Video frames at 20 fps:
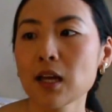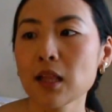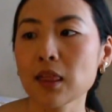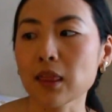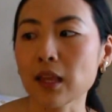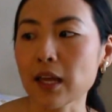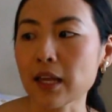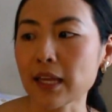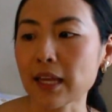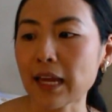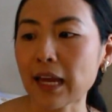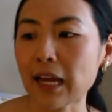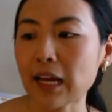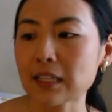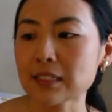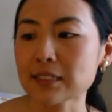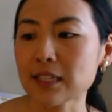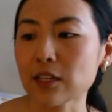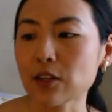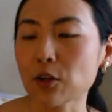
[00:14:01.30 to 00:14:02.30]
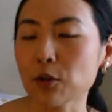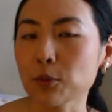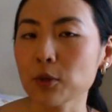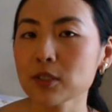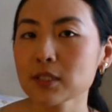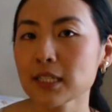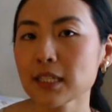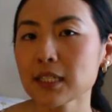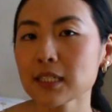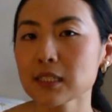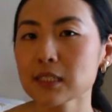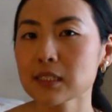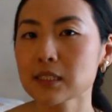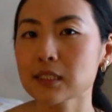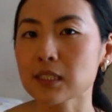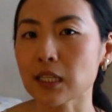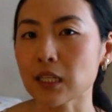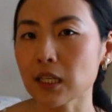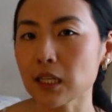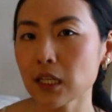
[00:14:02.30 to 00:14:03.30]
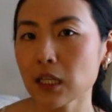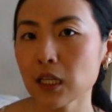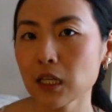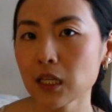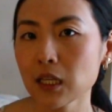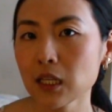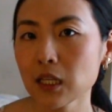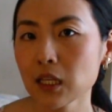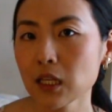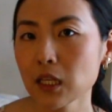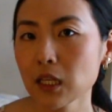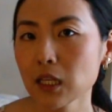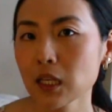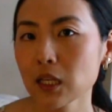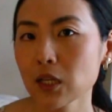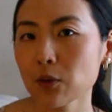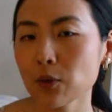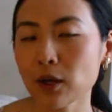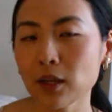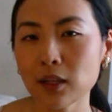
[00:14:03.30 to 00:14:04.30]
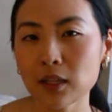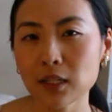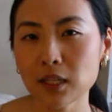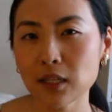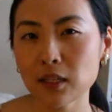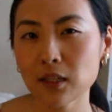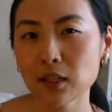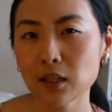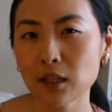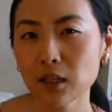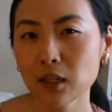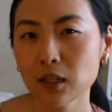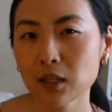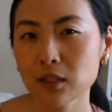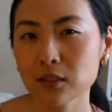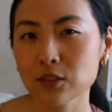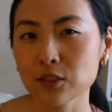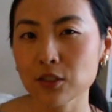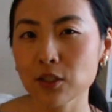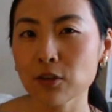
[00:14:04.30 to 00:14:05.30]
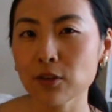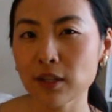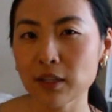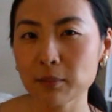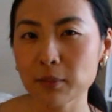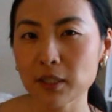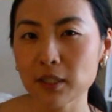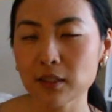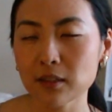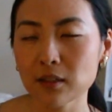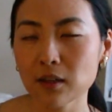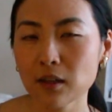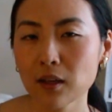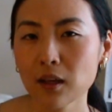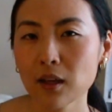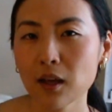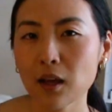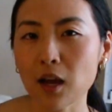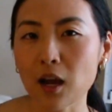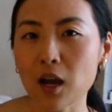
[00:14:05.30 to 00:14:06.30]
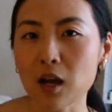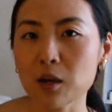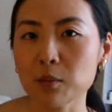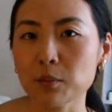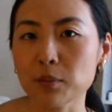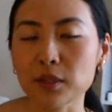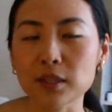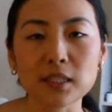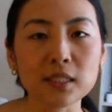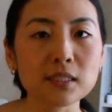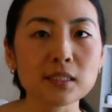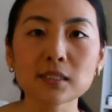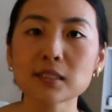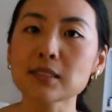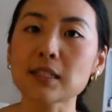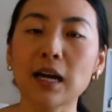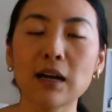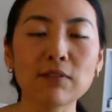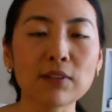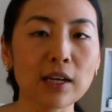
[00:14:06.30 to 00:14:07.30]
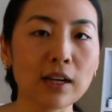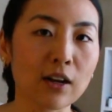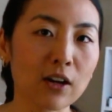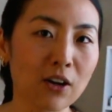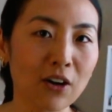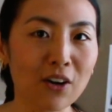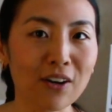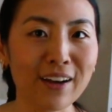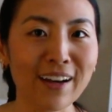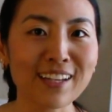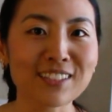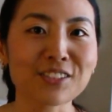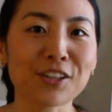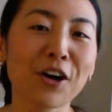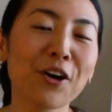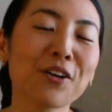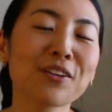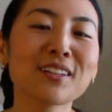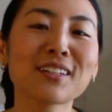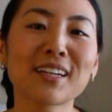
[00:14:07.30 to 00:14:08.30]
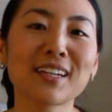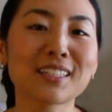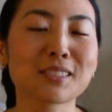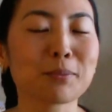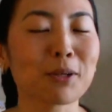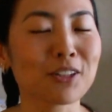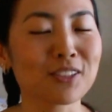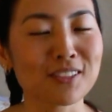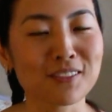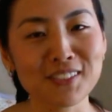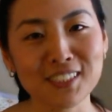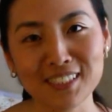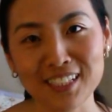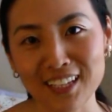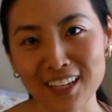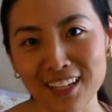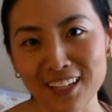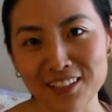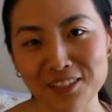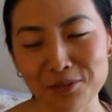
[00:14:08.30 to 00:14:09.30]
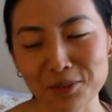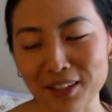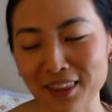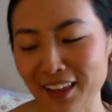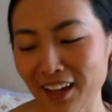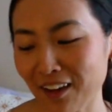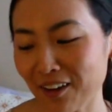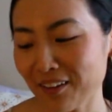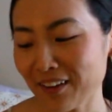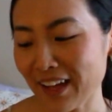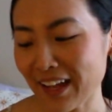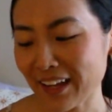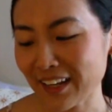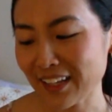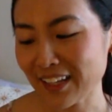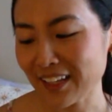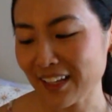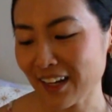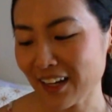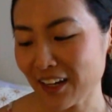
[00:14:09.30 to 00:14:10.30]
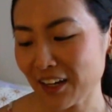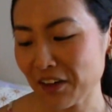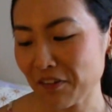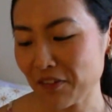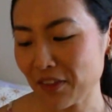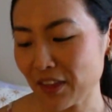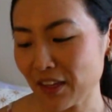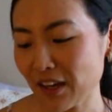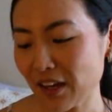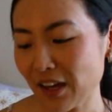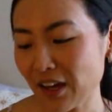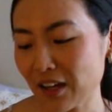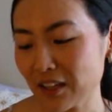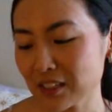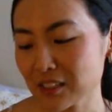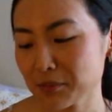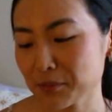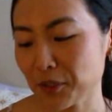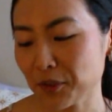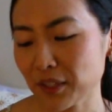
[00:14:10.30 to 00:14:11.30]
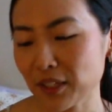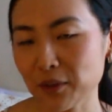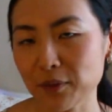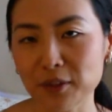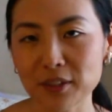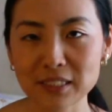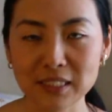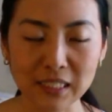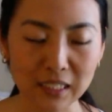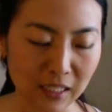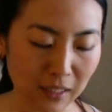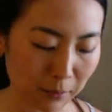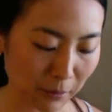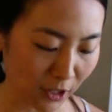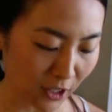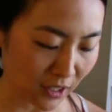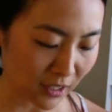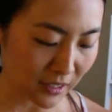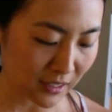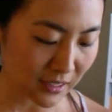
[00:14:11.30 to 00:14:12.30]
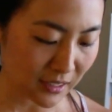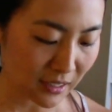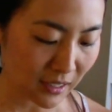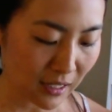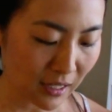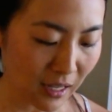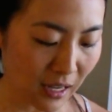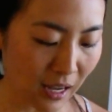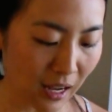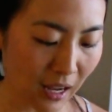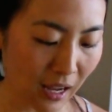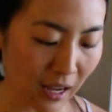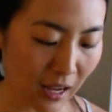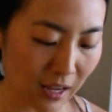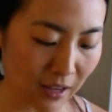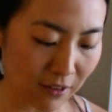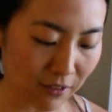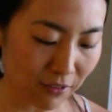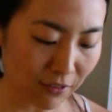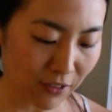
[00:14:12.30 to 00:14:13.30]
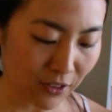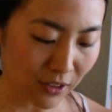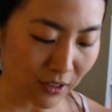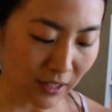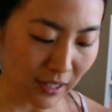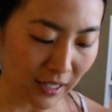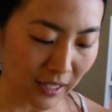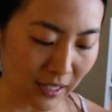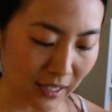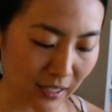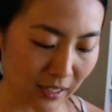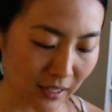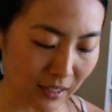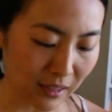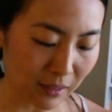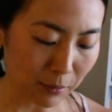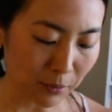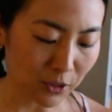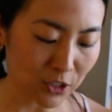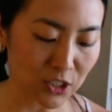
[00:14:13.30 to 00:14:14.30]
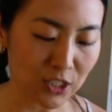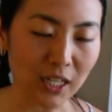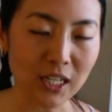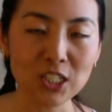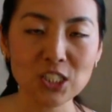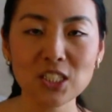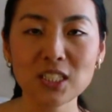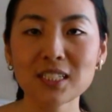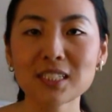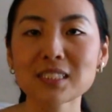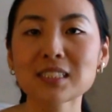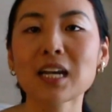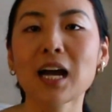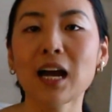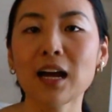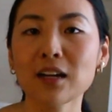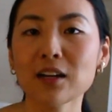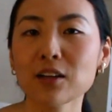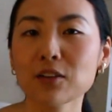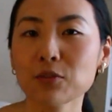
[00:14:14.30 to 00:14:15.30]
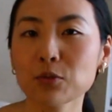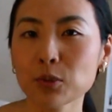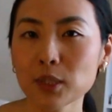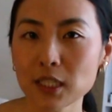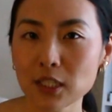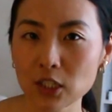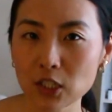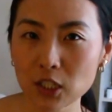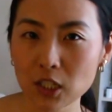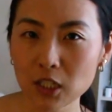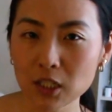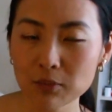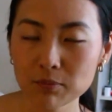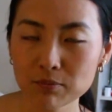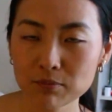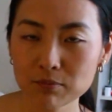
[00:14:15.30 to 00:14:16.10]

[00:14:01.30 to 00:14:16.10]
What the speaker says: like it has like almost like a stinky quality. Do you know what I mean? But this doesn't have that at all. It has all the nice parts of sage without any of the smoky or stinky parts. I feel like the projection is kind of weaker